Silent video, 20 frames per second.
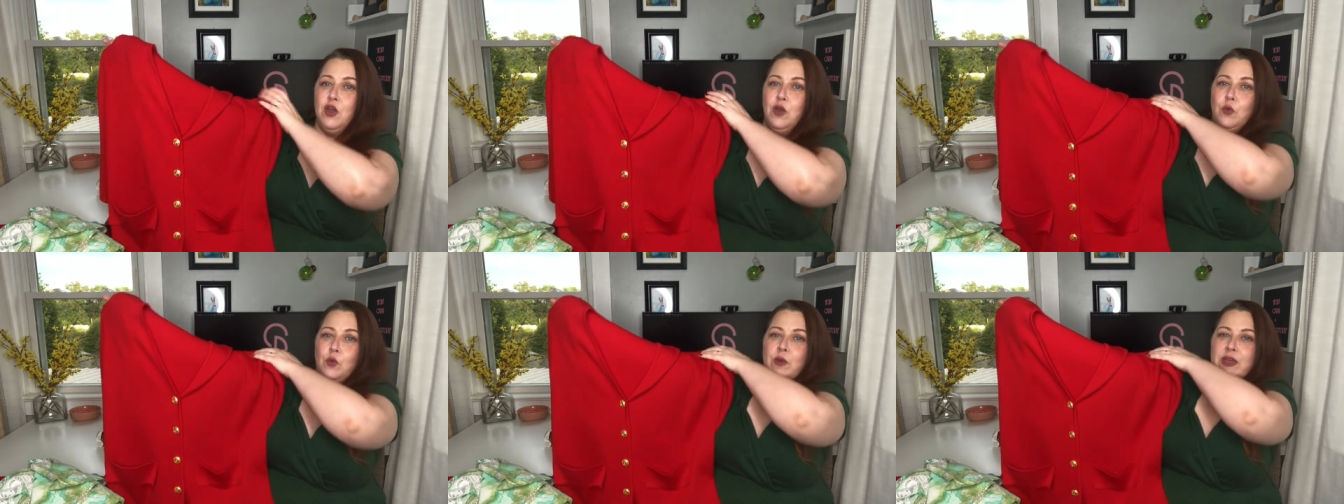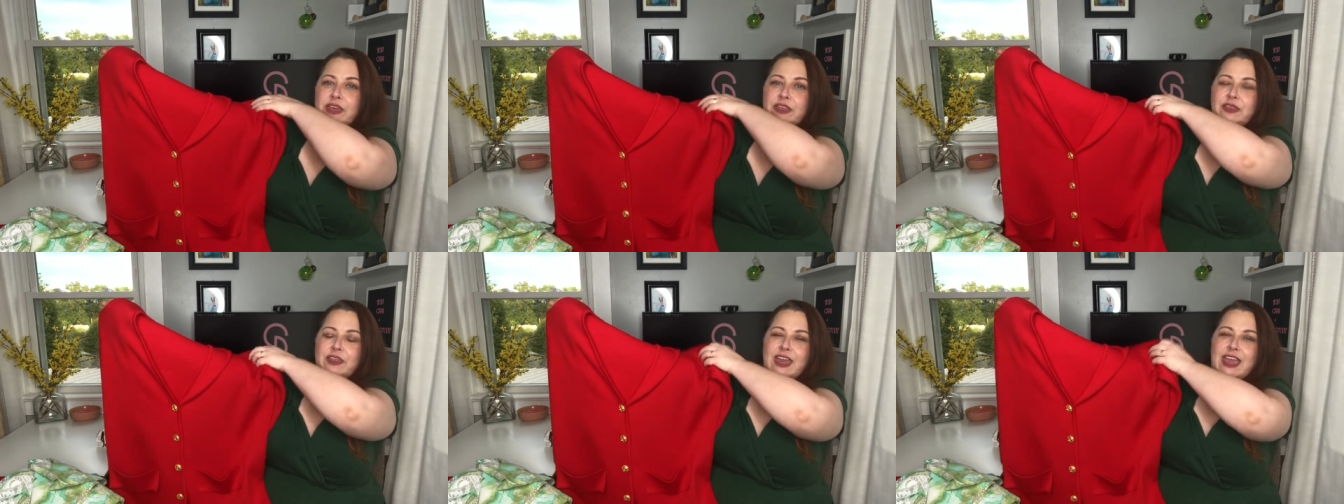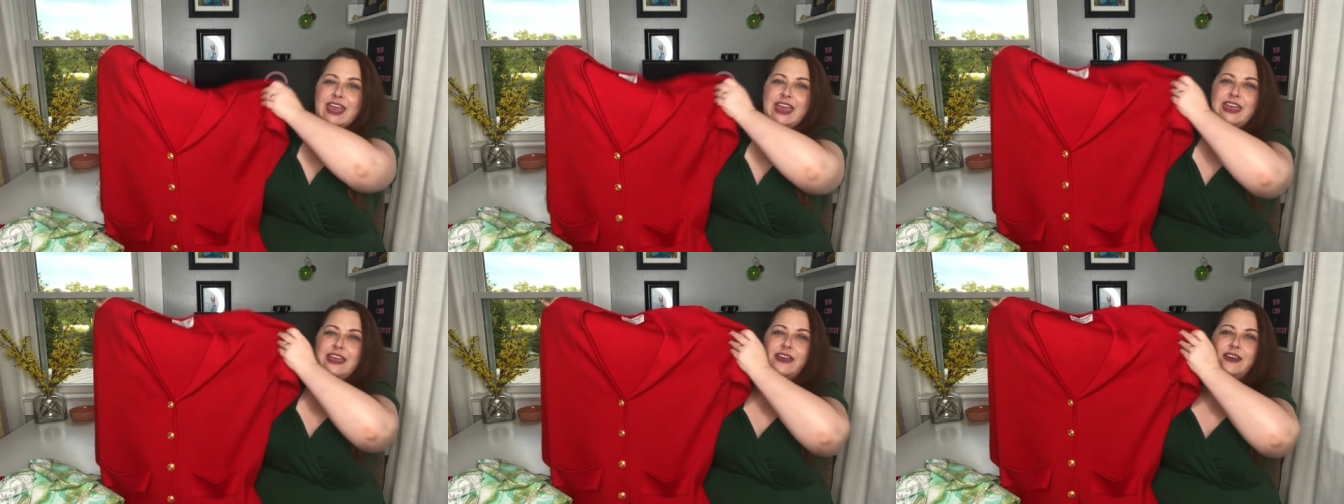with
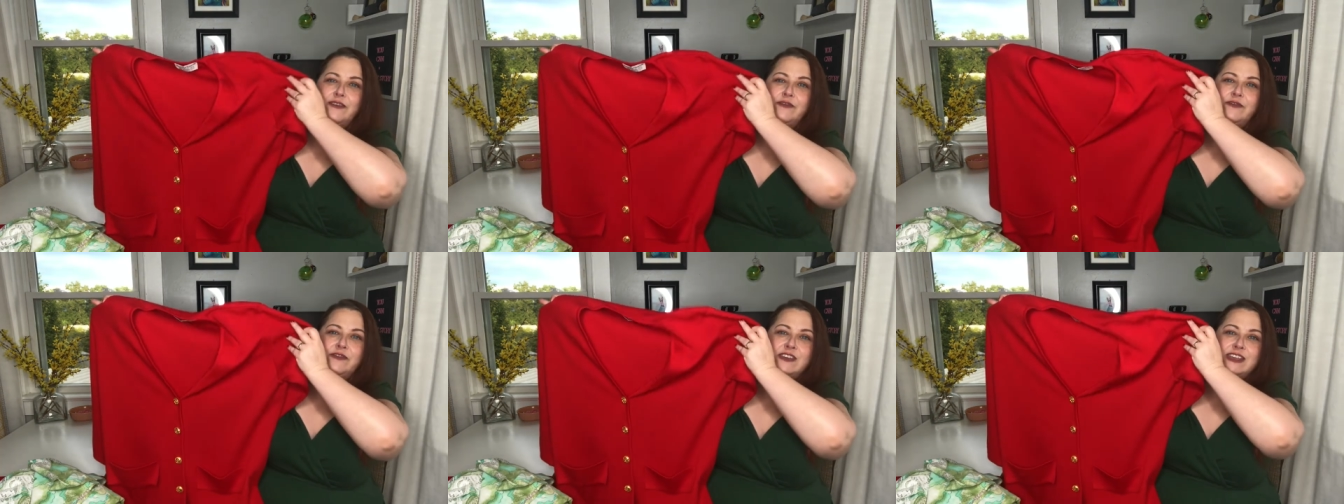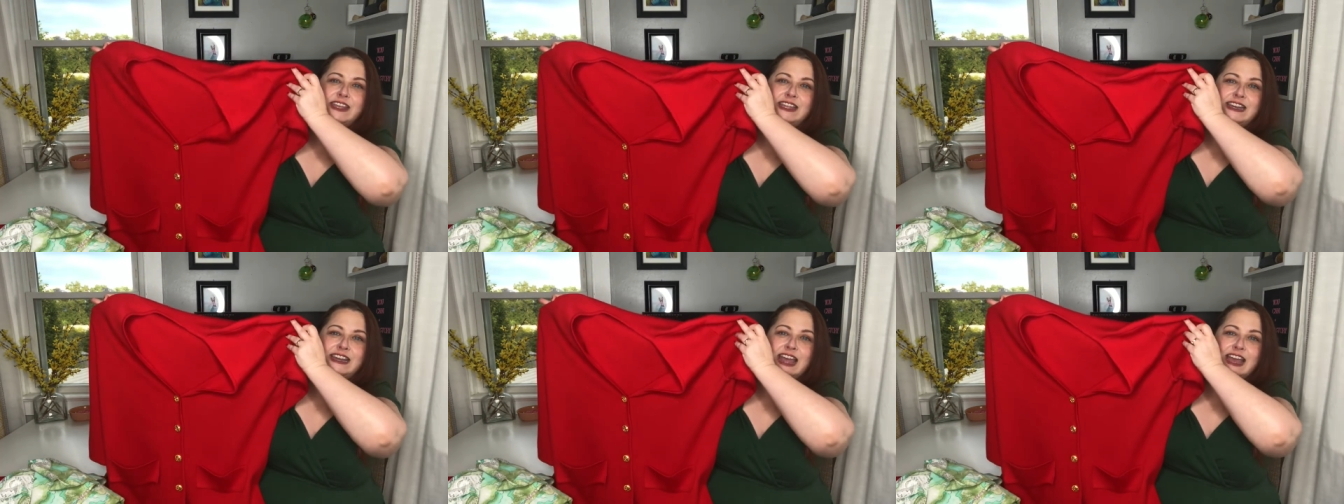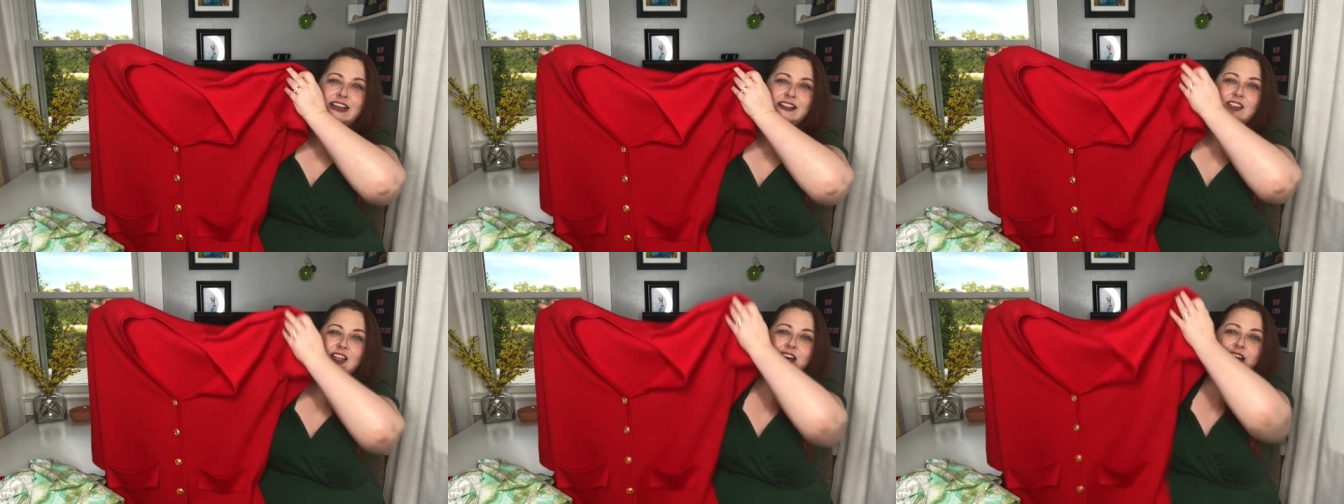a V
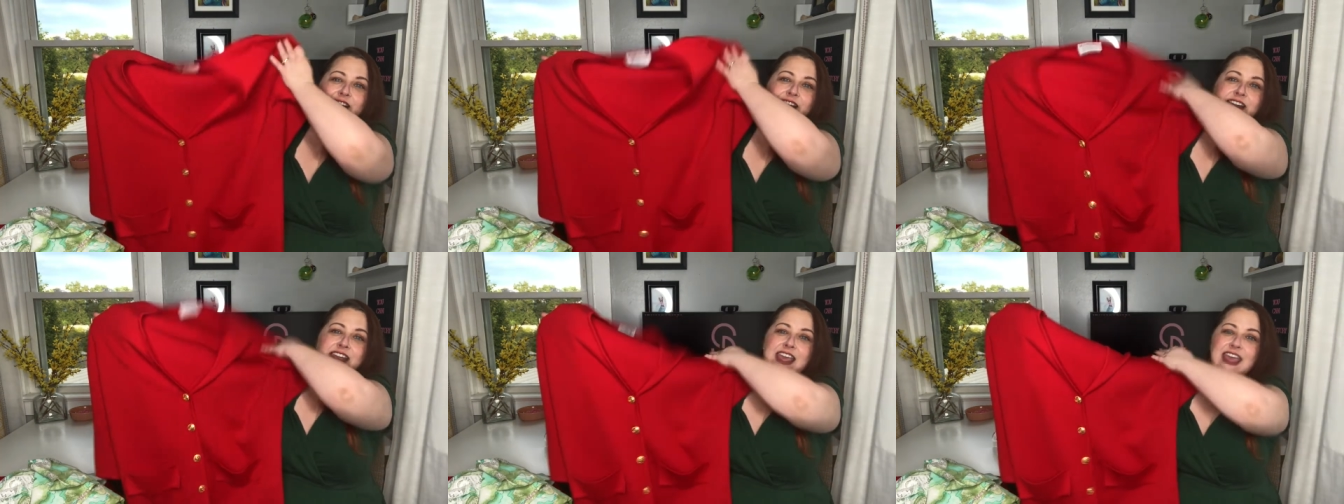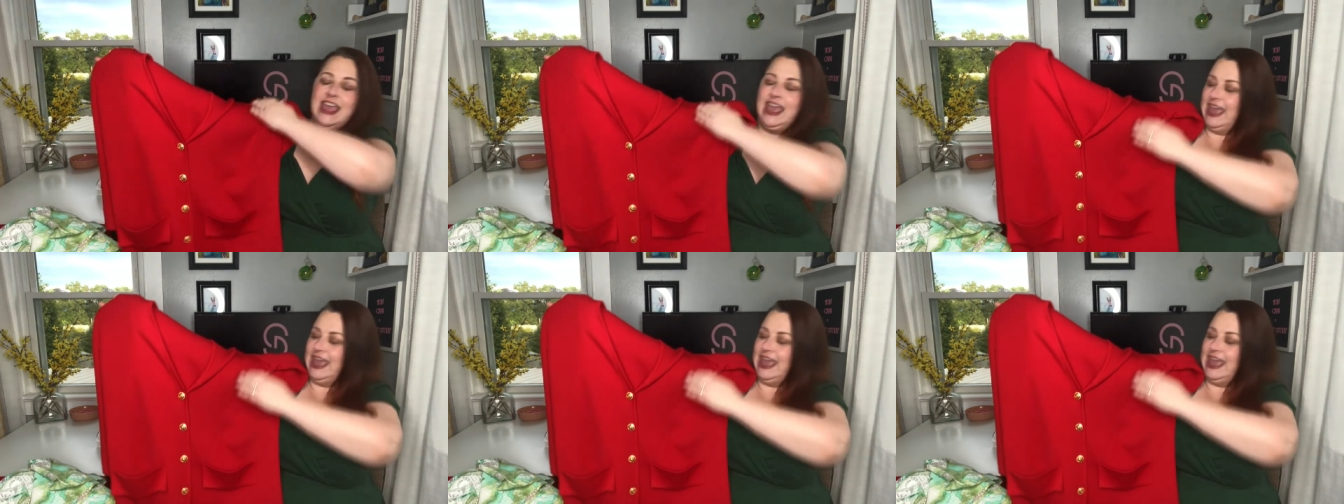neckline,